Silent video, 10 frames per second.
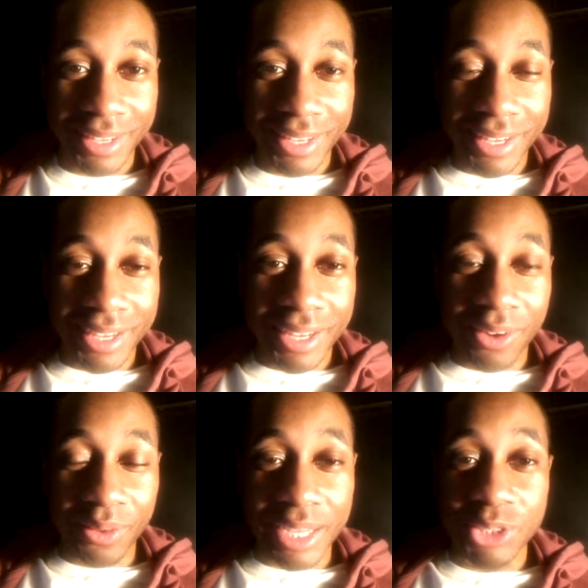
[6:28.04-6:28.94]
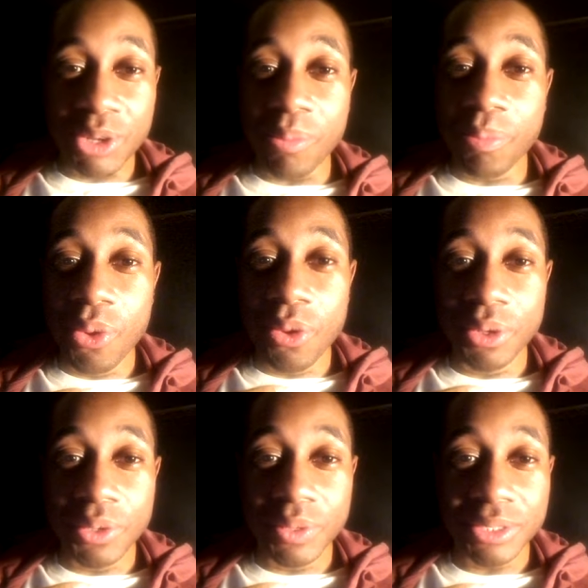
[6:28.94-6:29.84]
Okay, he's trying to pull you
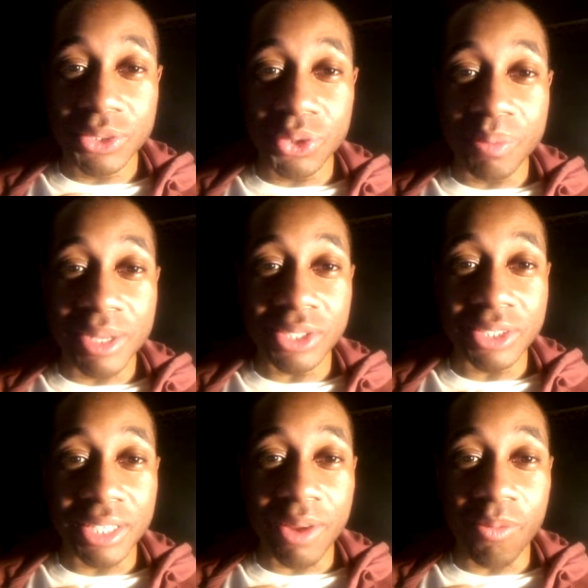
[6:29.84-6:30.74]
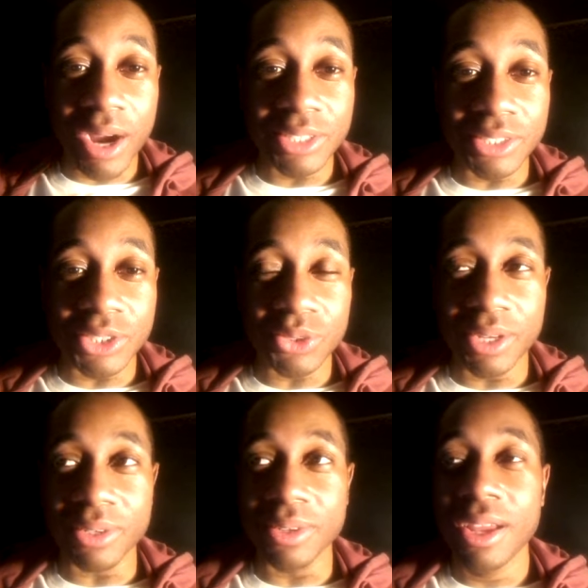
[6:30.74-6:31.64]
into it, basically saying, watch it, trying to
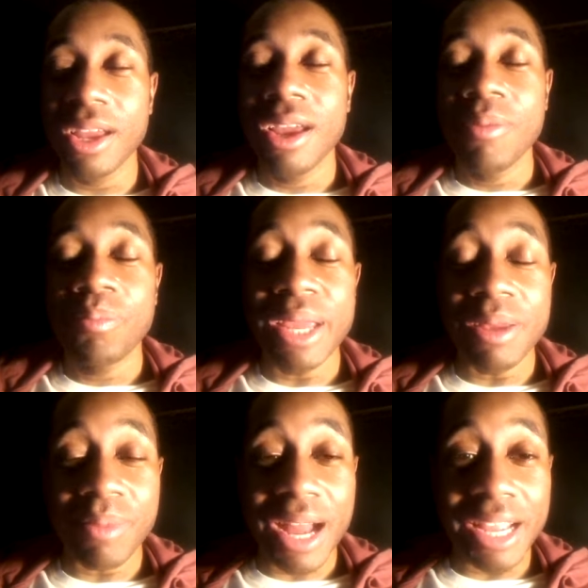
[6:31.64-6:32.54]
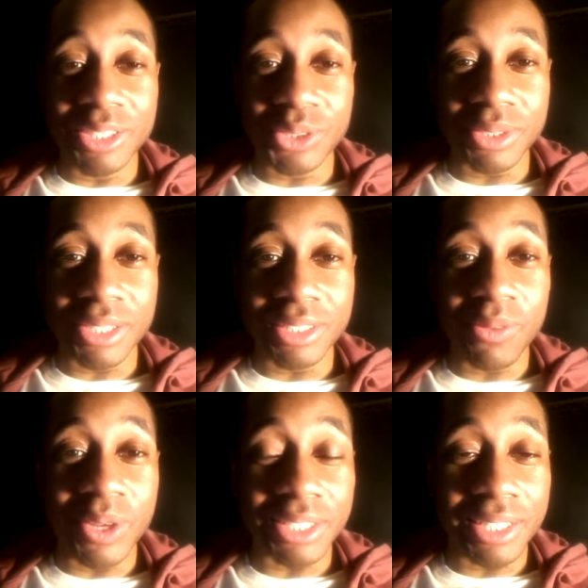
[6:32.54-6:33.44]
pique my interest. Because once
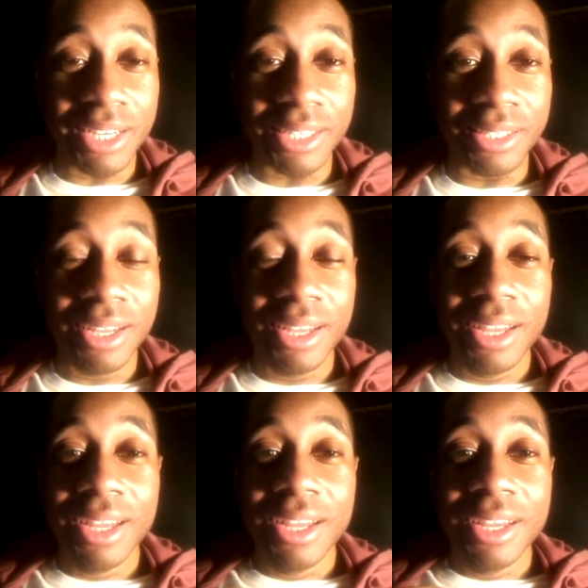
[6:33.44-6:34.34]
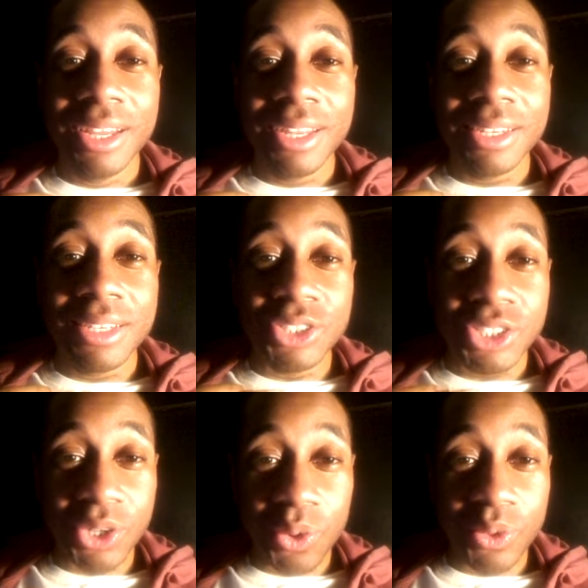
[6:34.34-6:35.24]
again, the show
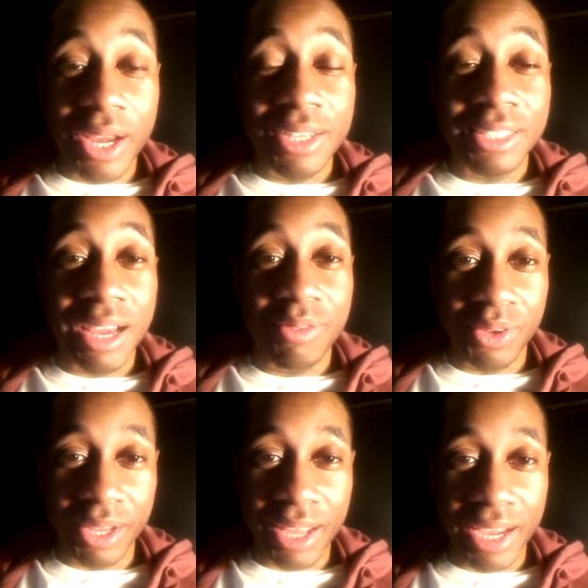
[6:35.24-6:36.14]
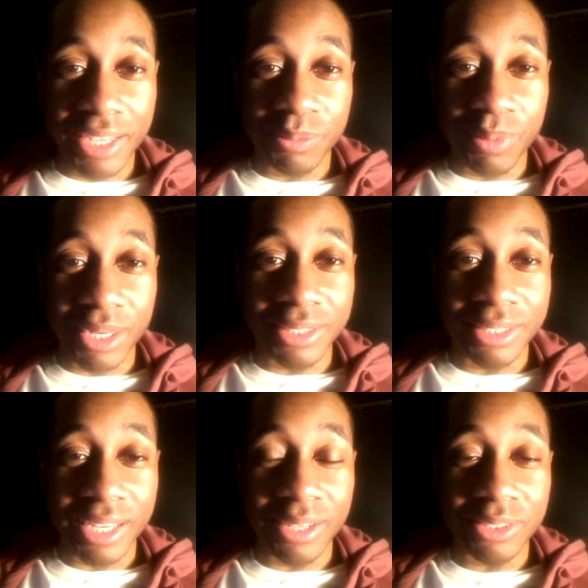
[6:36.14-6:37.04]
does have you engaged, but at the same time,
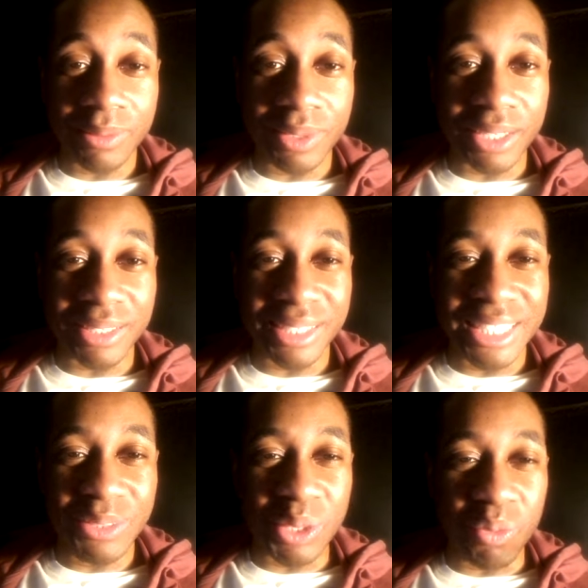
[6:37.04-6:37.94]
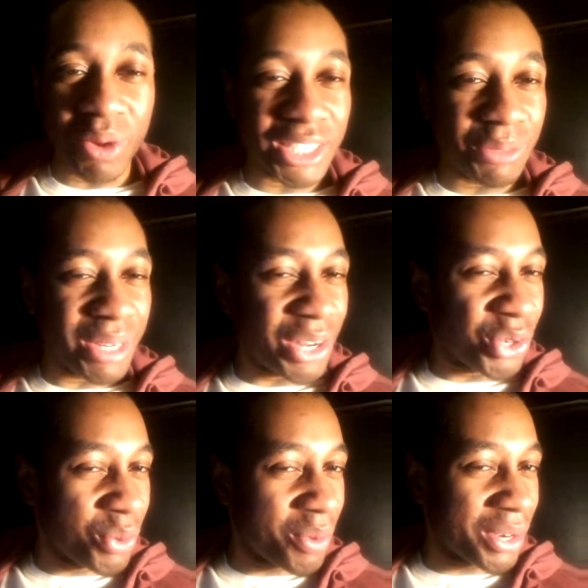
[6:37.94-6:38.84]
I'm like, I don't want to watch it, but I do want to
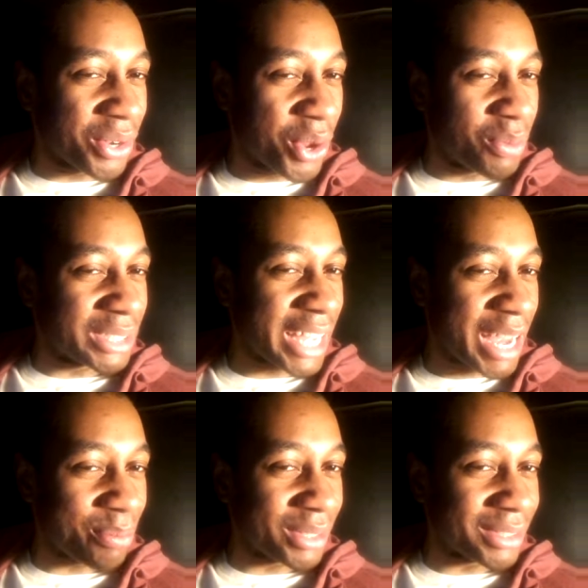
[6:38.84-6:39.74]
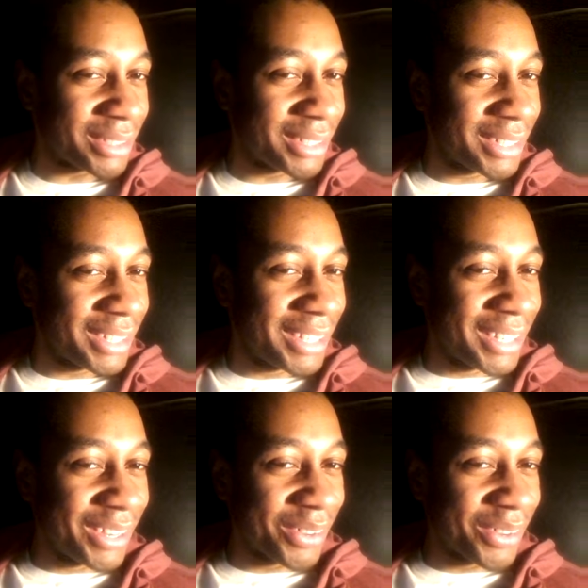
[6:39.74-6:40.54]
know what's happening. Okay.